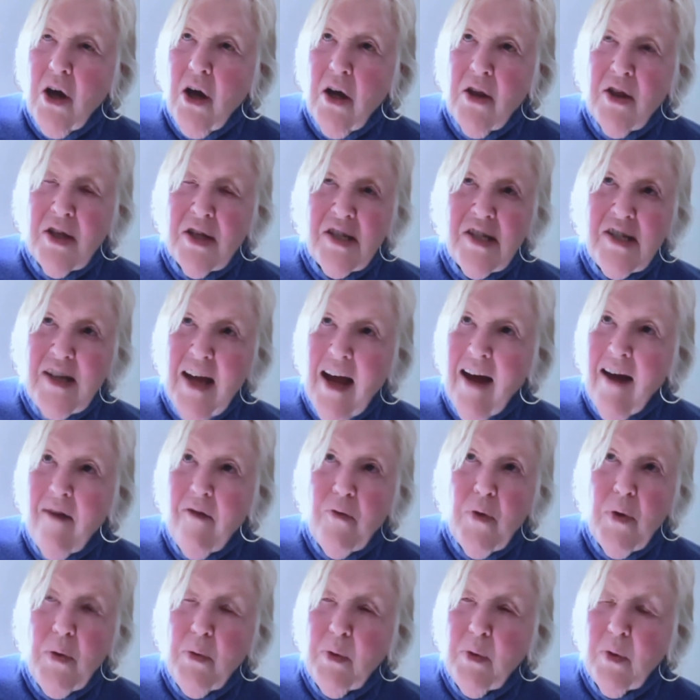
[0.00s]
on the staff,
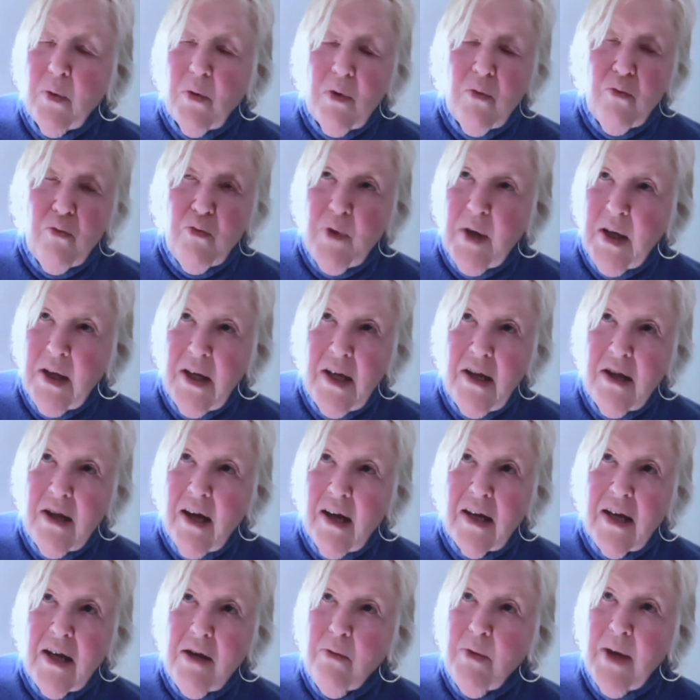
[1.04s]
we were really
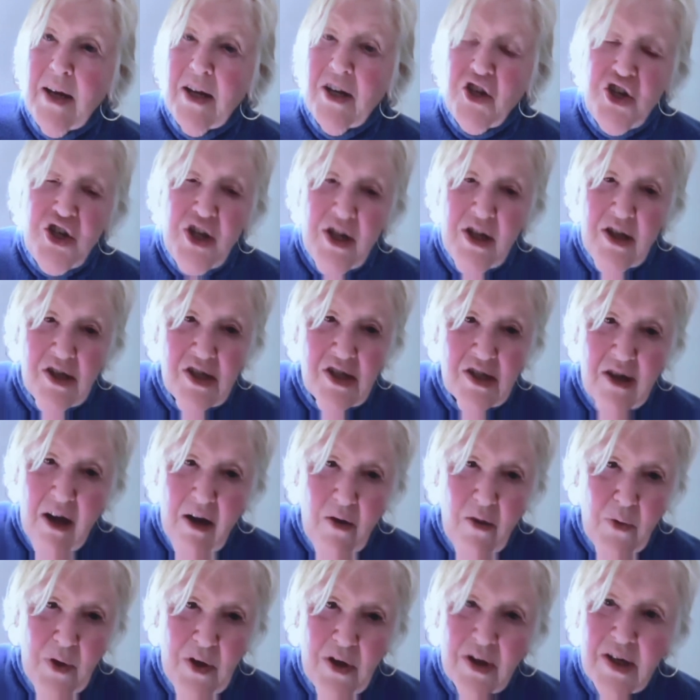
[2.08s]
lucky. We had Sheila
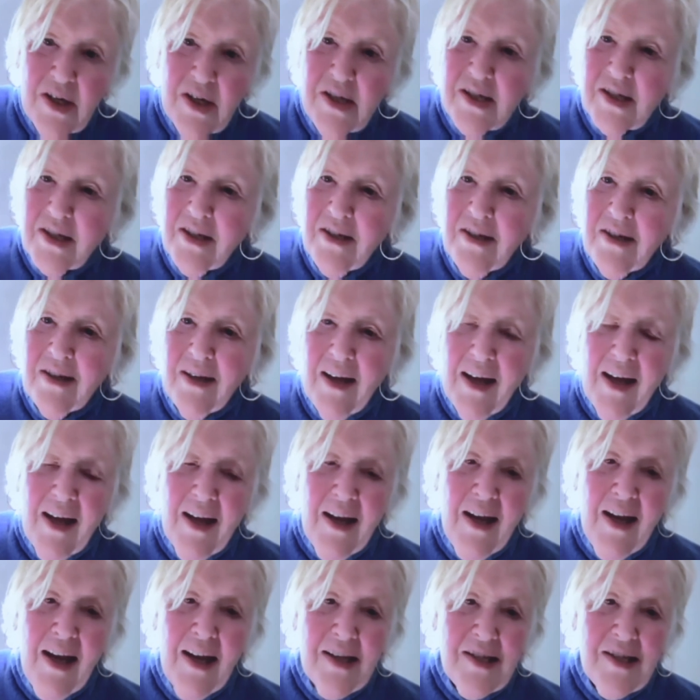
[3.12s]
Scott Wilkinson
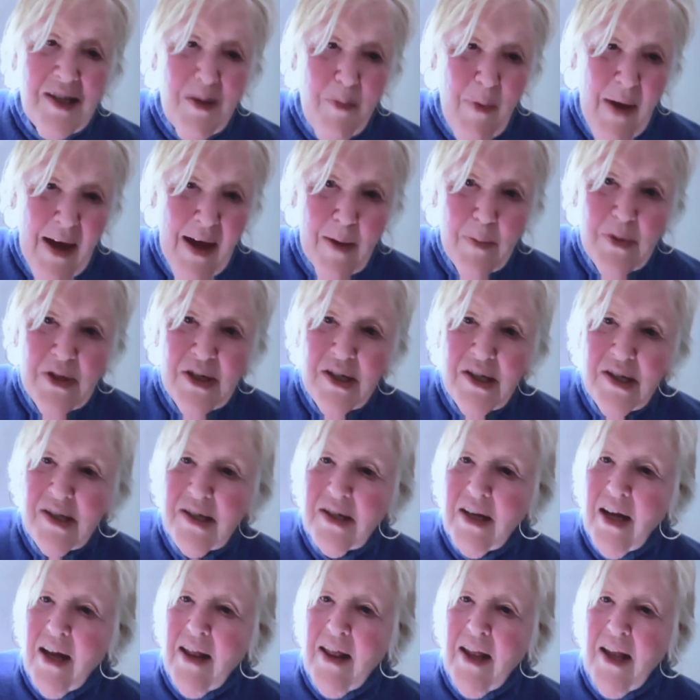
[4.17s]
and Nancy Baptist,
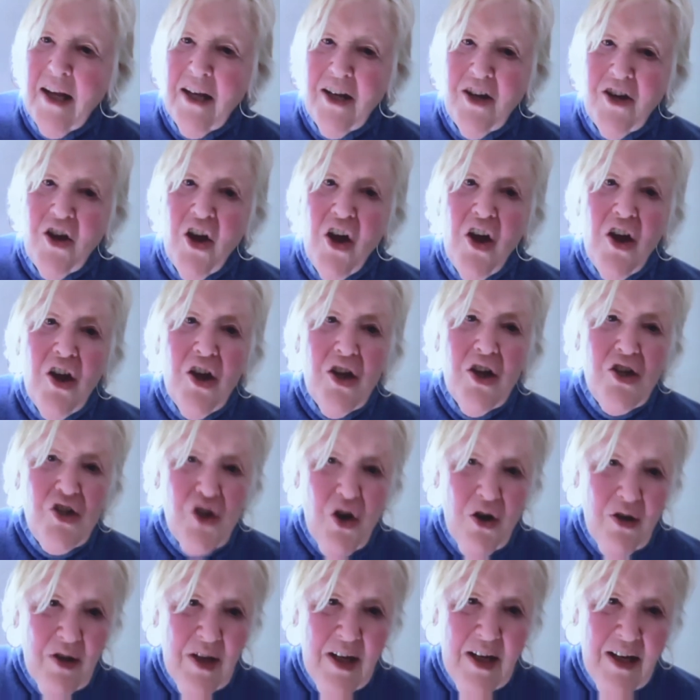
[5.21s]
and then
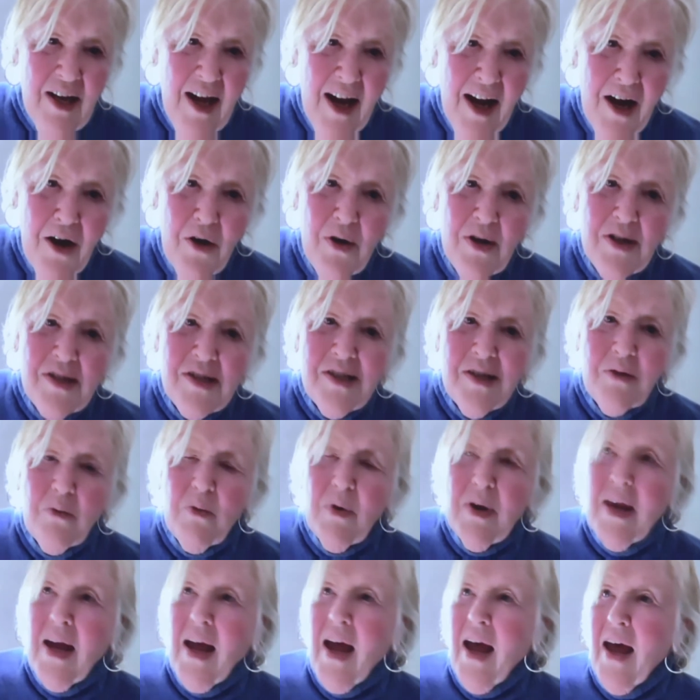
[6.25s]
Darlene Harris, and
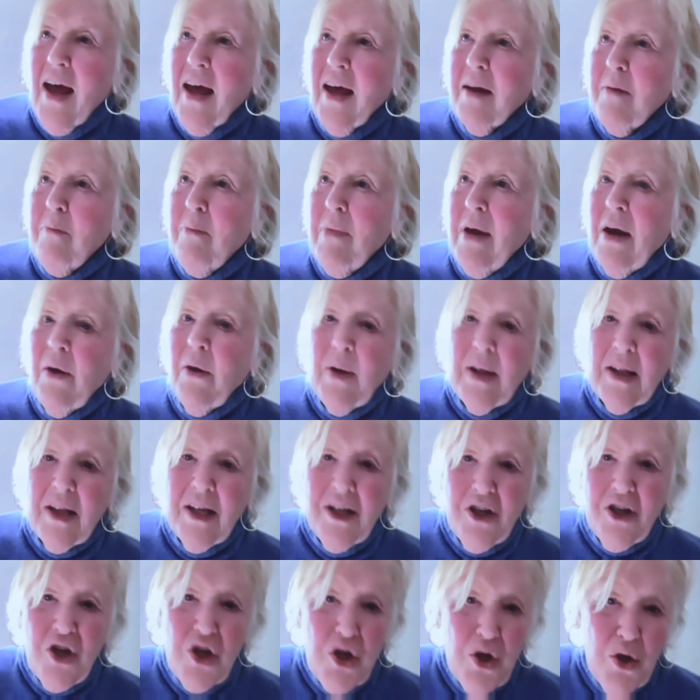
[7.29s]
we had Mary
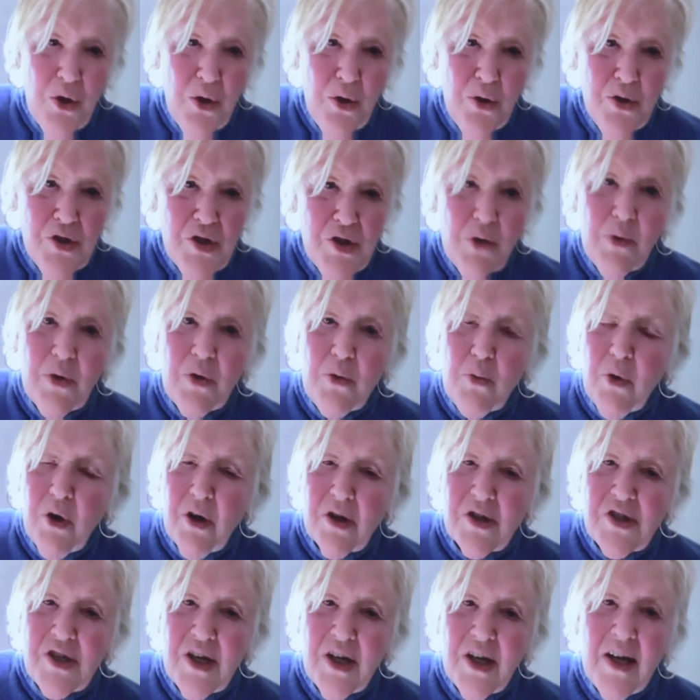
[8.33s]
Lynn Hughes, who had
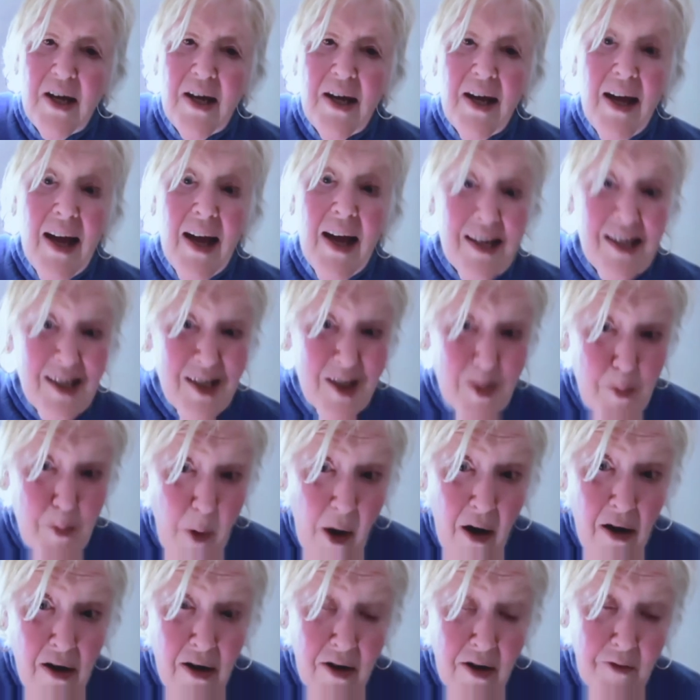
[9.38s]
worked at
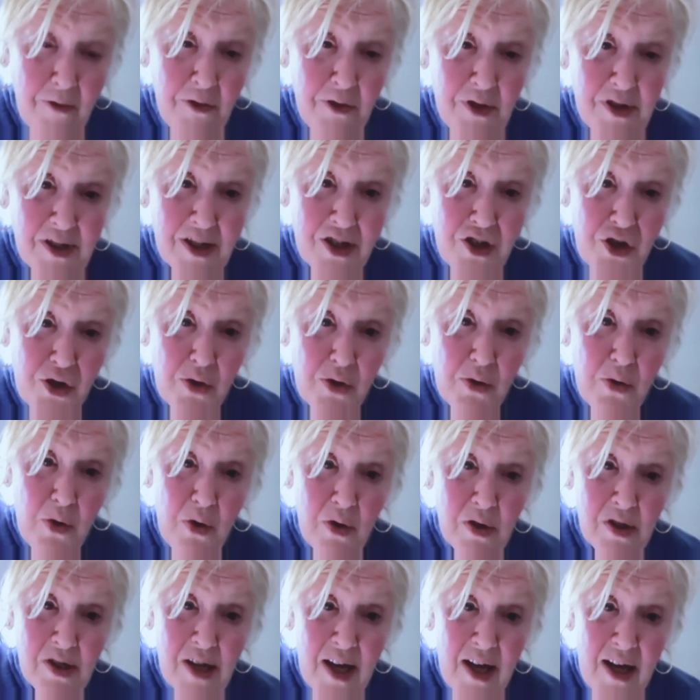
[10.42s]
SPARC for such a
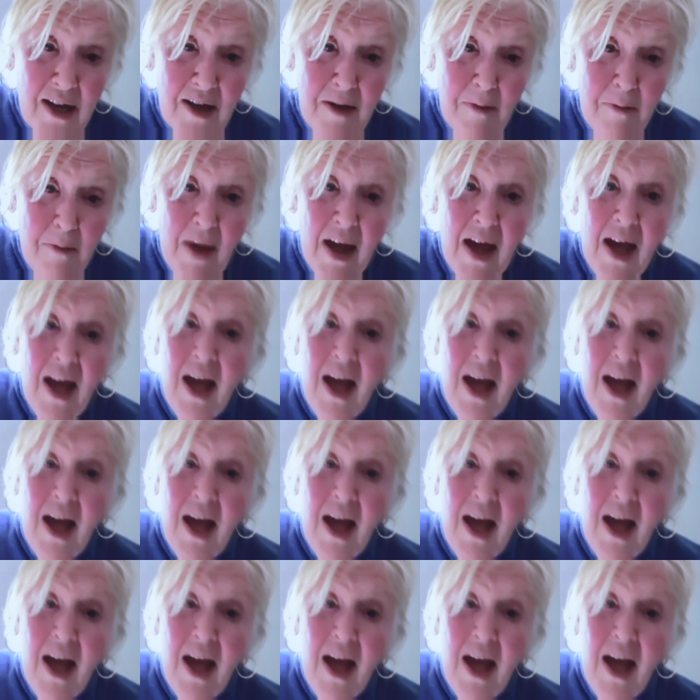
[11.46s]
long time.